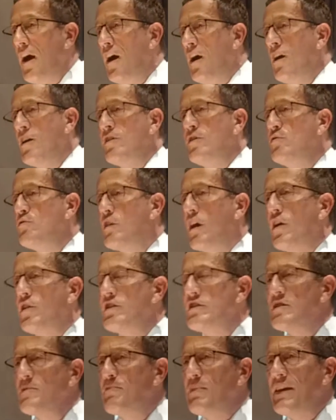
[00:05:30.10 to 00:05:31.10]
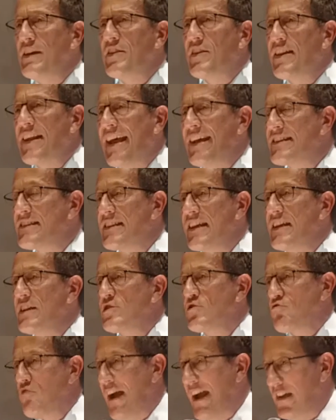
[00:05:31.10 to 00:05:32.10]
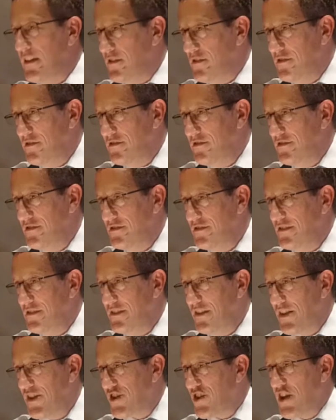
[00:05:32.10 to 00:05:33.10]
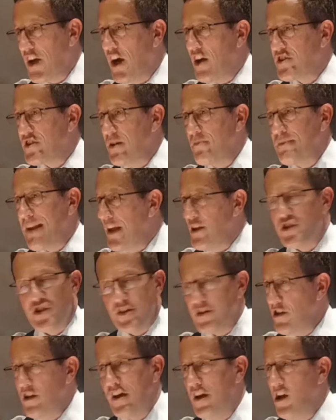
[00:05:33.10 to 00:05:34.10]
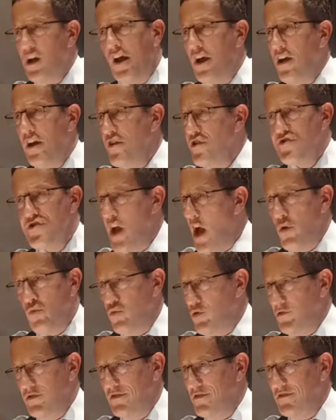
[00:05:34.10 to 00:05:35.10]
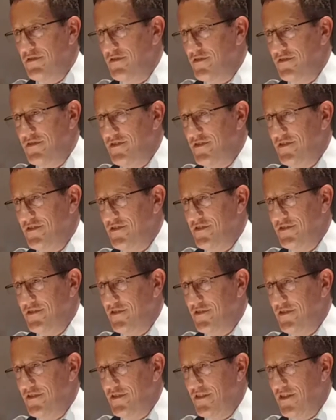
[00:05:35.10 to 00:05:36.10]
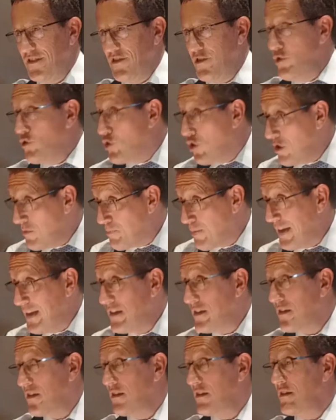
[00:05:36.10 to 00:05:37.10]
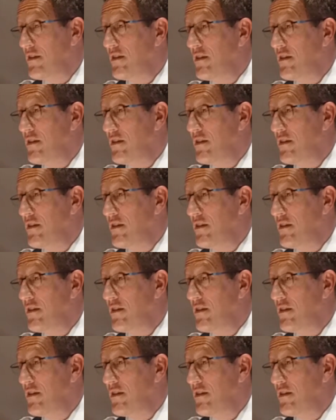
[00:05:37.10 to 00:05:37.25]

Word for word: Are you going to be the next Israel? Startup nation? No. You could be.